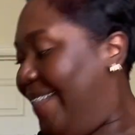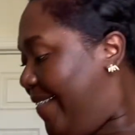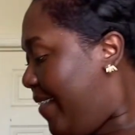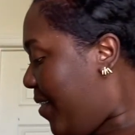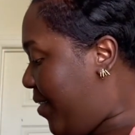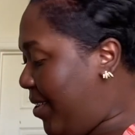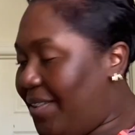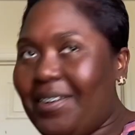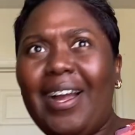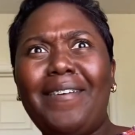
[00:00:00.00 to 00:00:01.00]
Oh
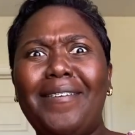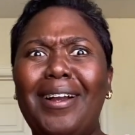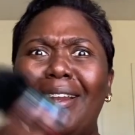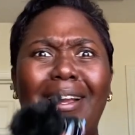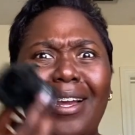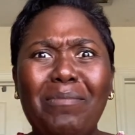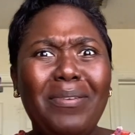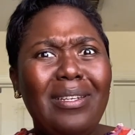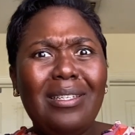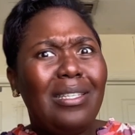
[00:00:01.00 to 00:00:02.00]
no, I forgot I gotta
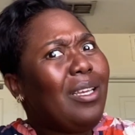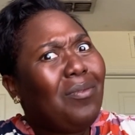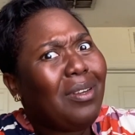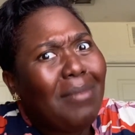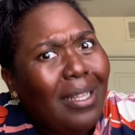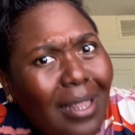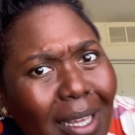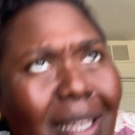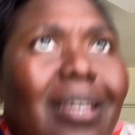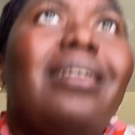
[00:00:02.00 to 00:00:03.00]
put this in. What am I
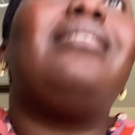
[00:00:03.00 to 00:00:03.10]
thinking?